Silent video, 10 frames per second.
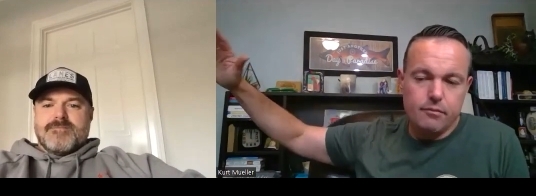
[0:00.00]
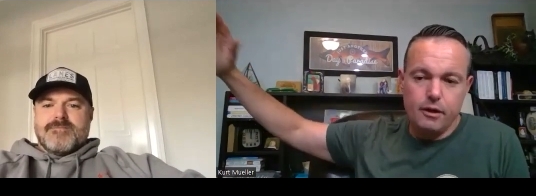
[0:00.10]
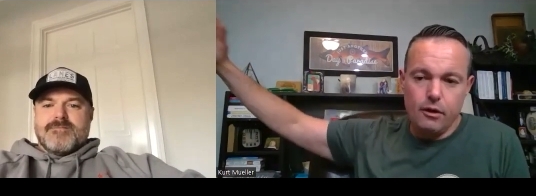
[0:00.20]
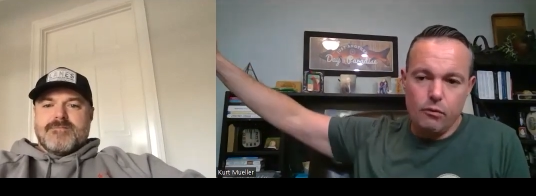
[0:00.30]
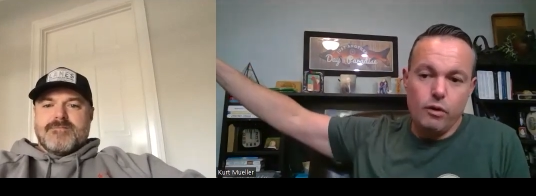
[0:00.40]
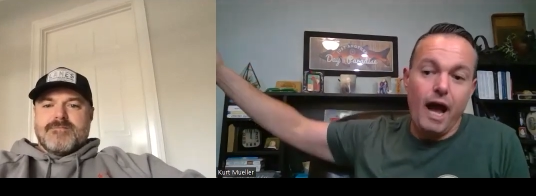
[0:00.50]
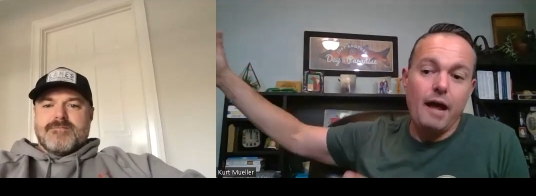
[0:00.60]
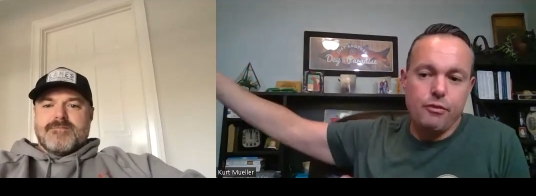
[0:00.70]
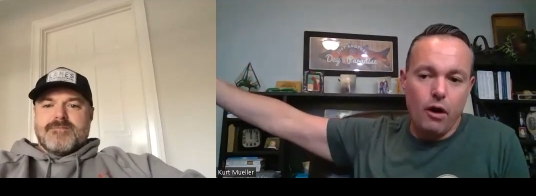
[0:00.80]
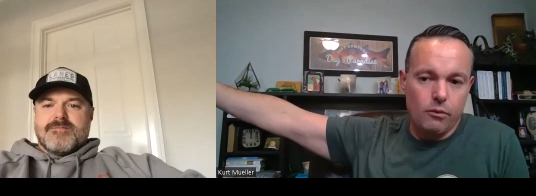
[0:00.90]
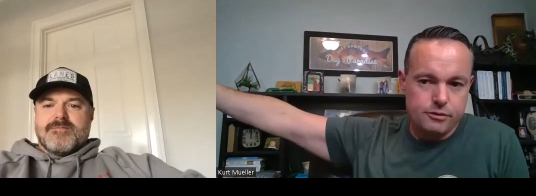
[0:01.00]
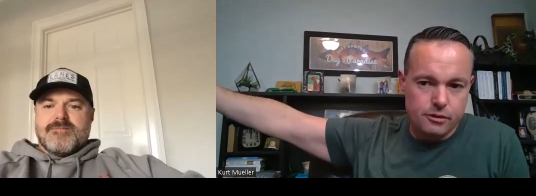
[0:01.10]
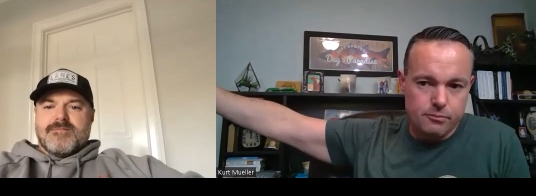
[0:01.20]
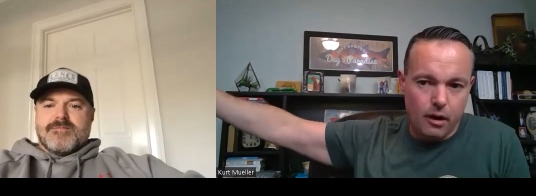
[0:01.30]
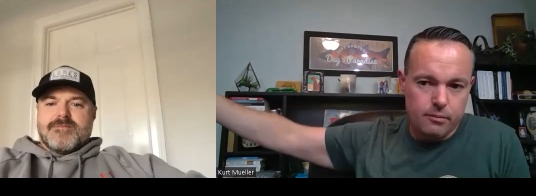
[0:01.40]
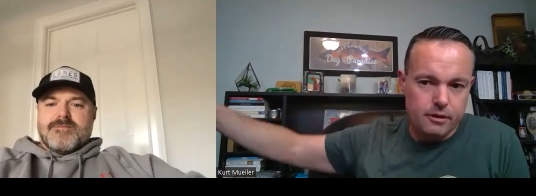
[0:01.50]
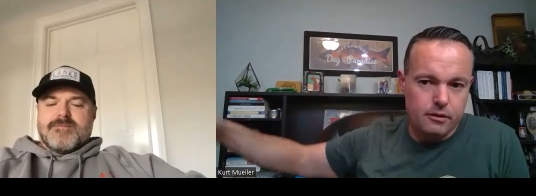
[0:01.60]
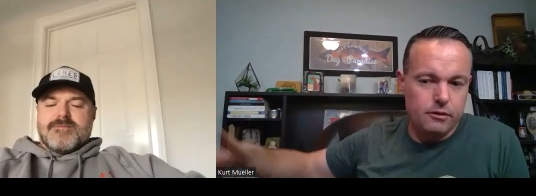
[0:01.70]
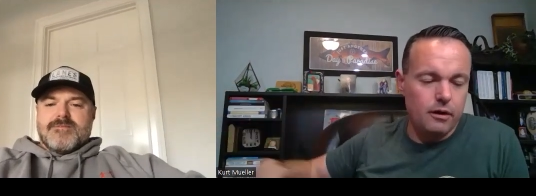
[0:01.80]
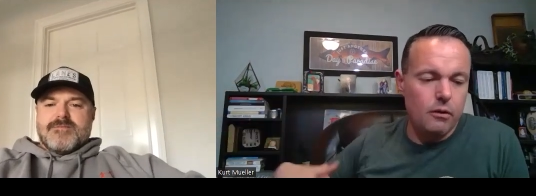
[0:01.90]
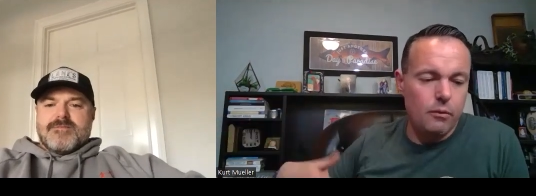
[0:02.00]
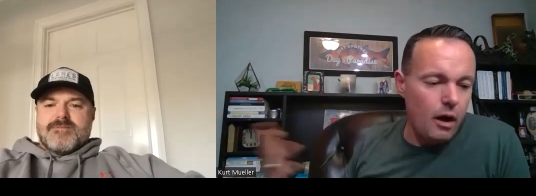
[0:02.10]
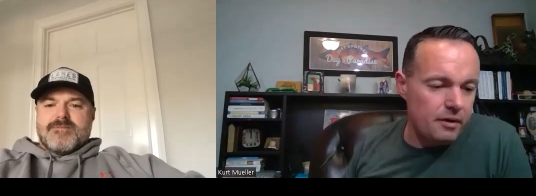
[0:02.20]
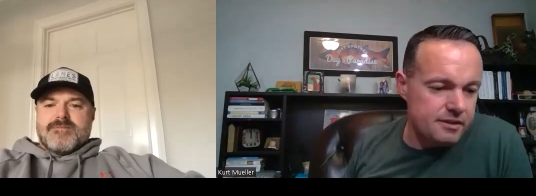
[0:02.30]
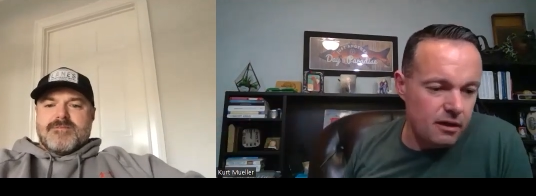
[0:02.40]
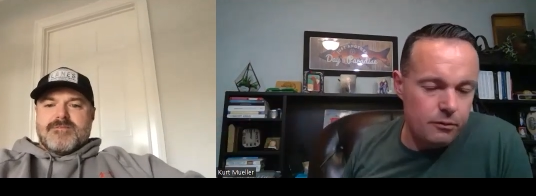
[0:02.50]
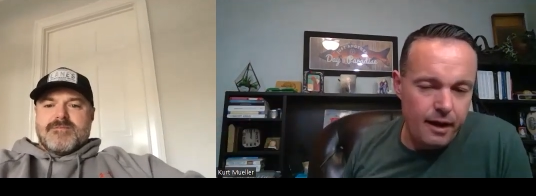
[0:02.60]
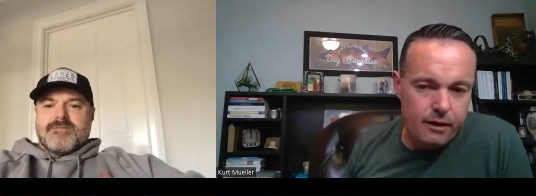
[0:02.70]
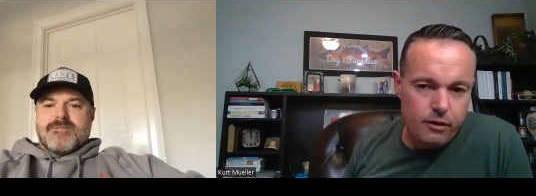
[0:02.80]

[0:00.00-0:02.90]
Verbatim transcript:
Speaker 1: You know, what I thought was a good barbecue, you know, we always think we got